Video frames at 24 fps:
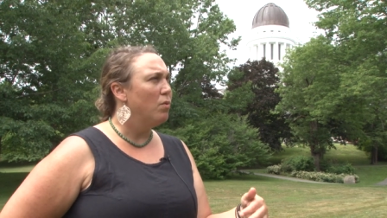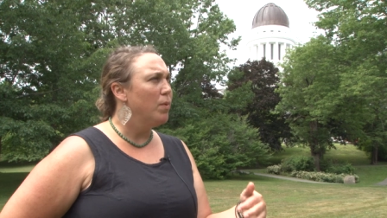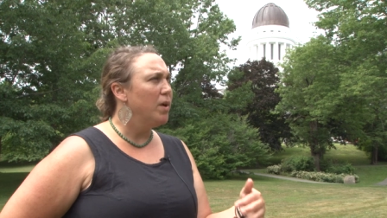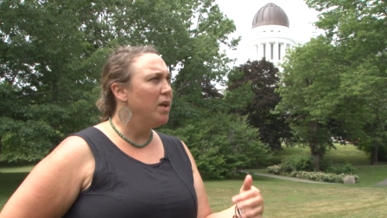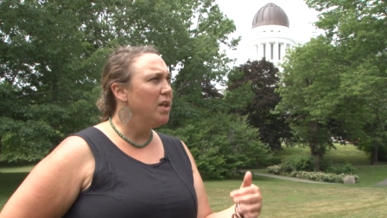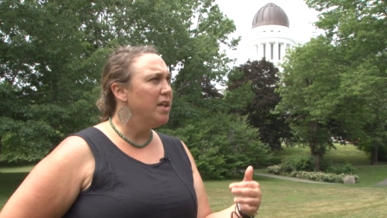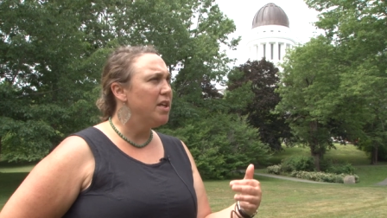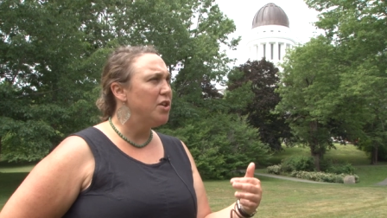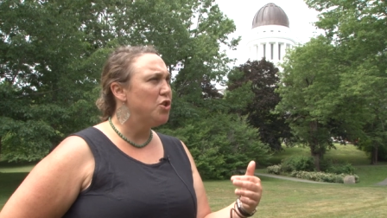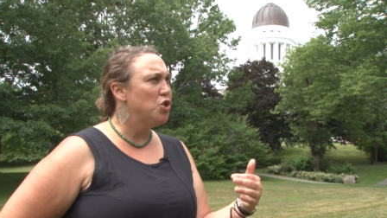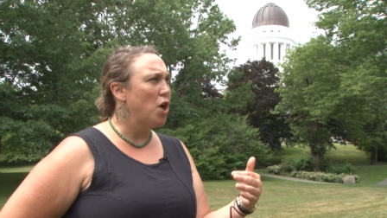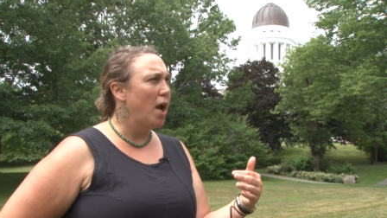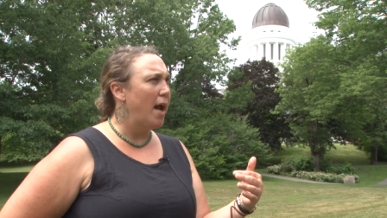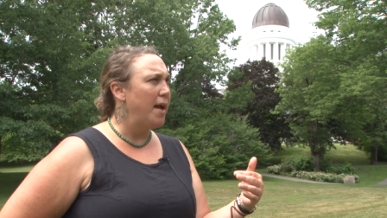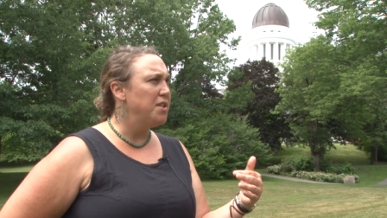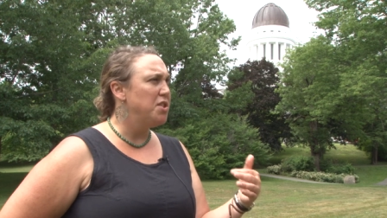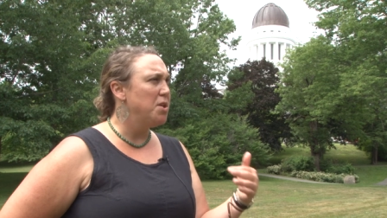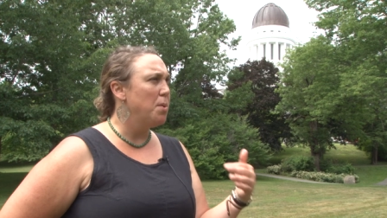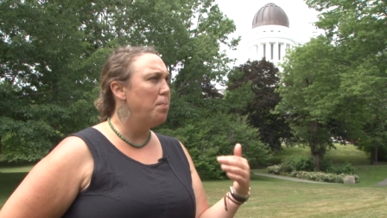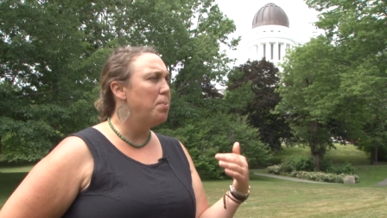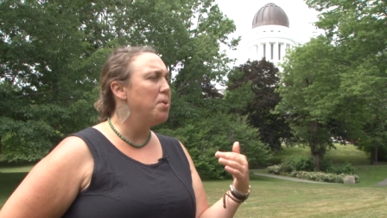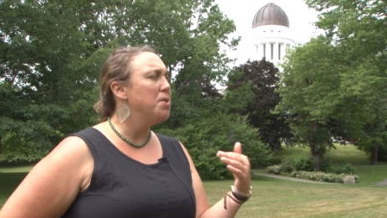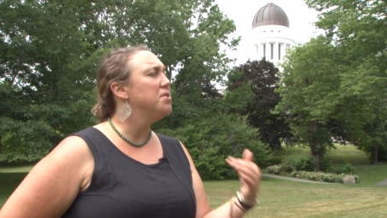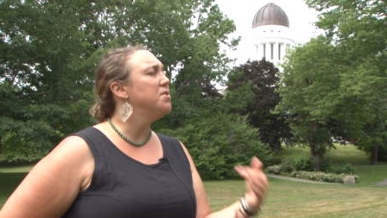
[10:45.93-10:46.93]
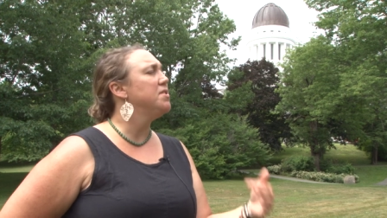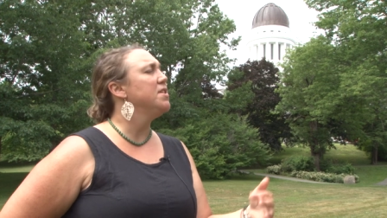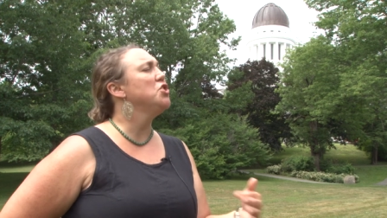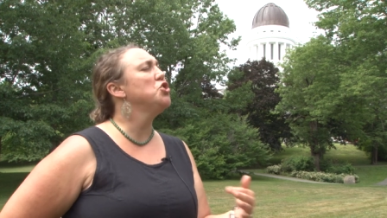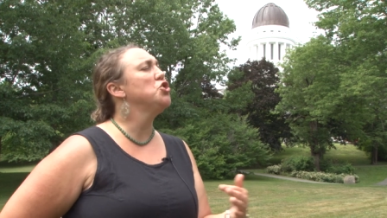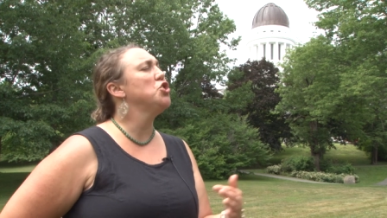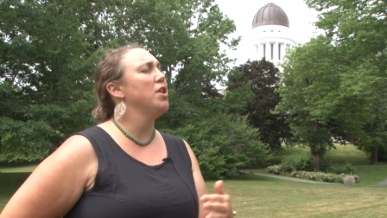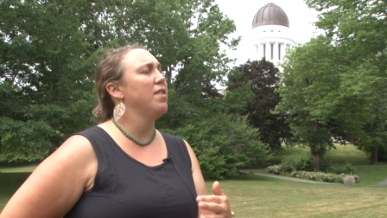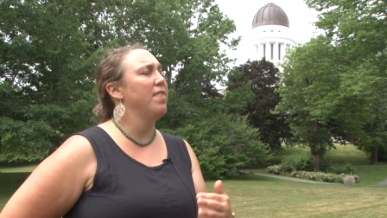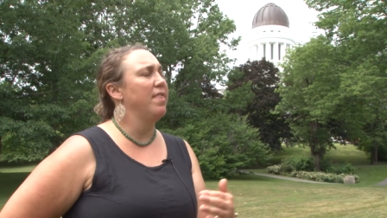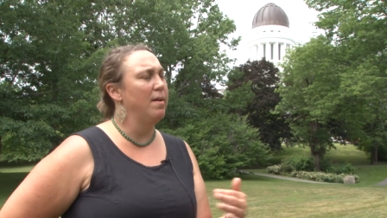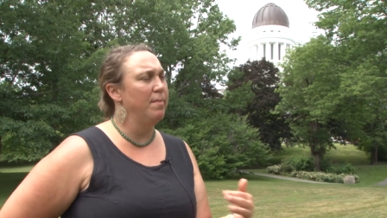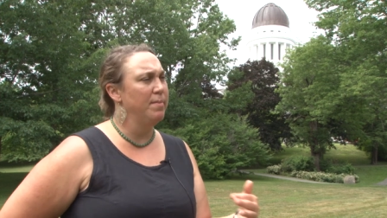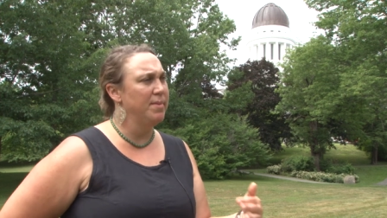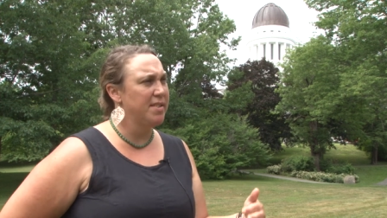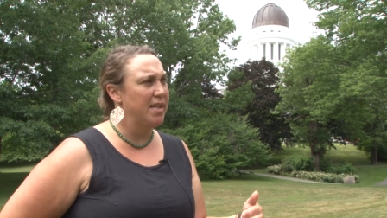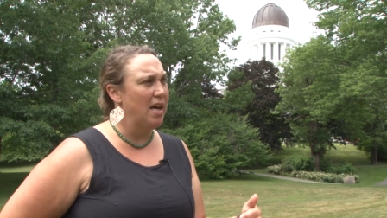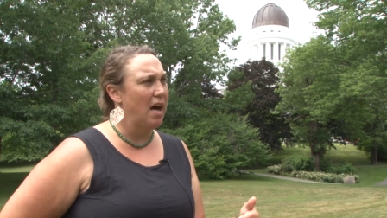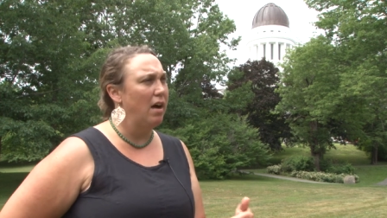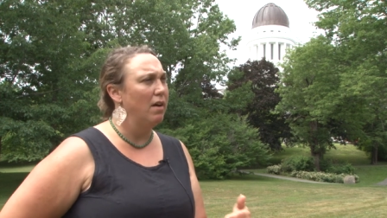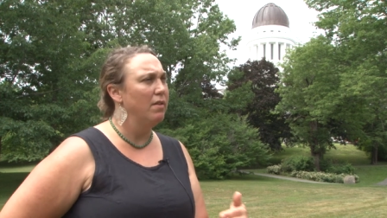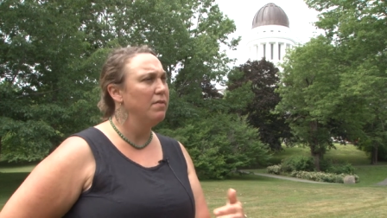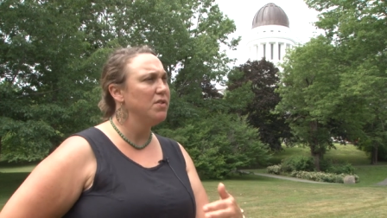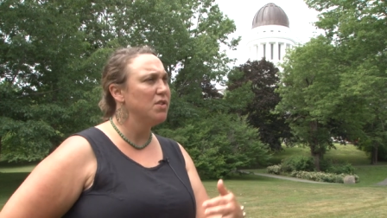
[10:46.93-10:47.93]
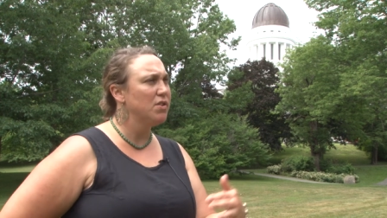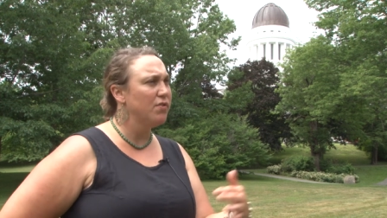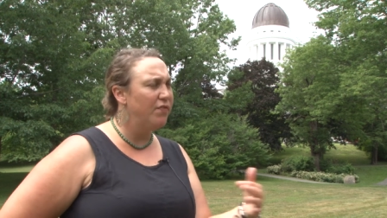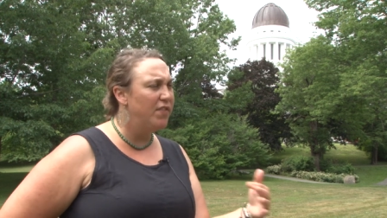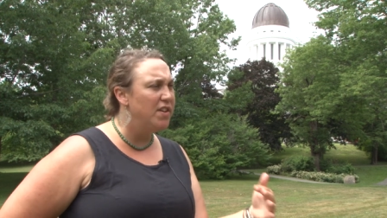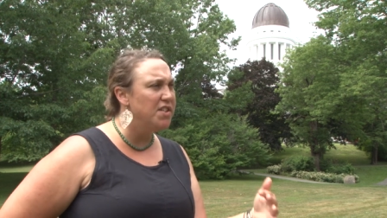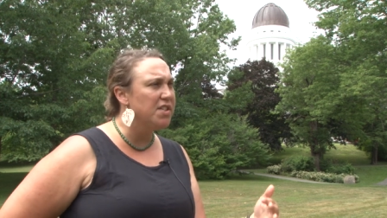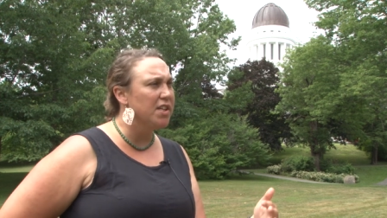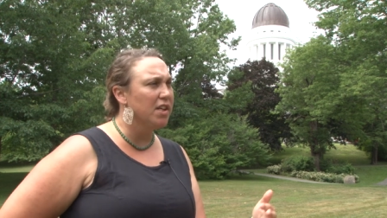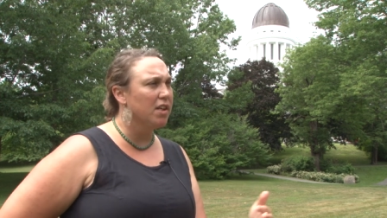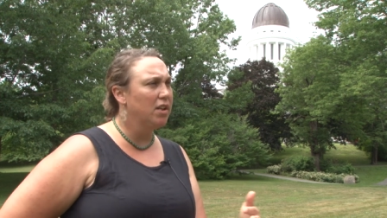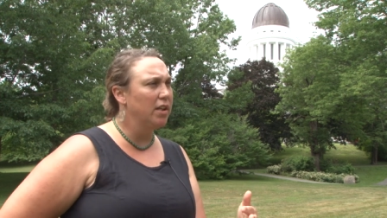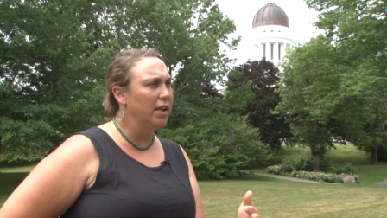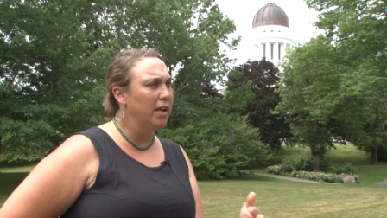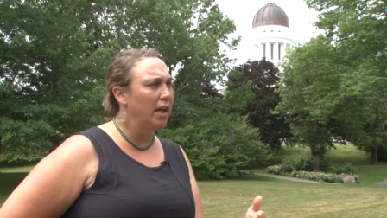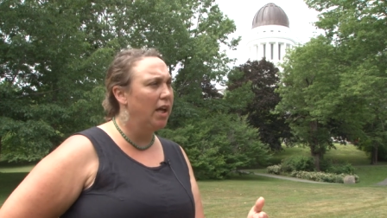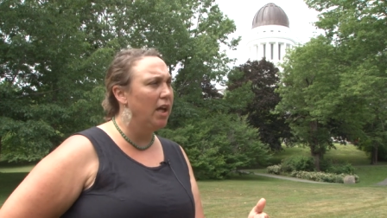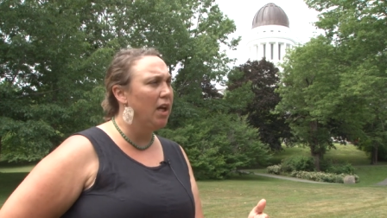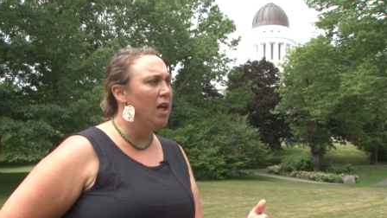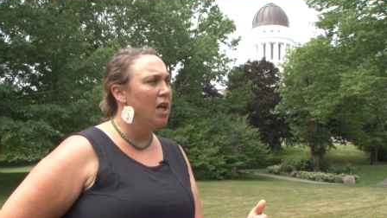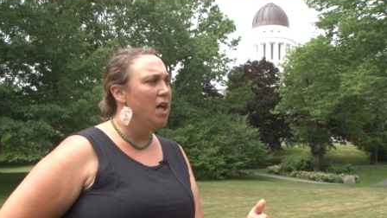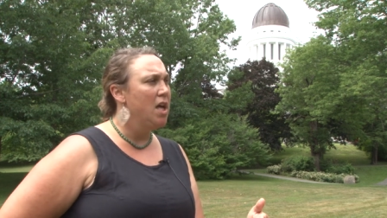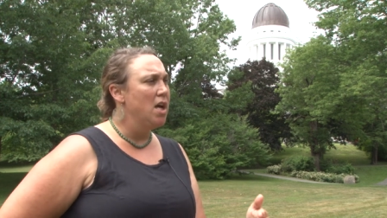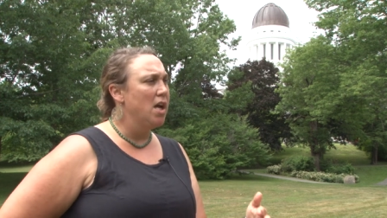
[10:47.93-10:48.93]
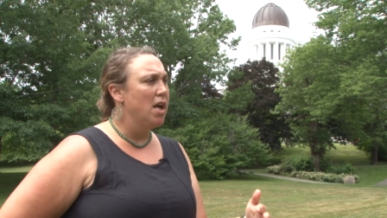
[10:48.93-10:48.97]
really trying to position themselves physically